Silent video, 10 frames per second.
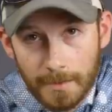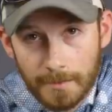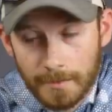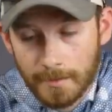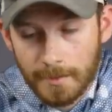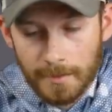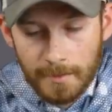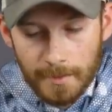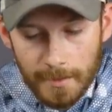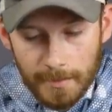Changer.
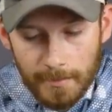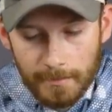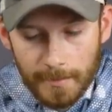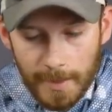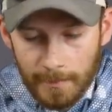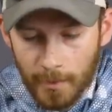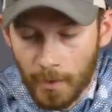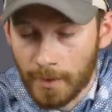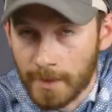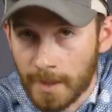Out of
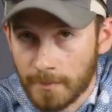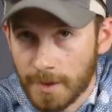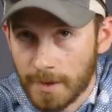all the Game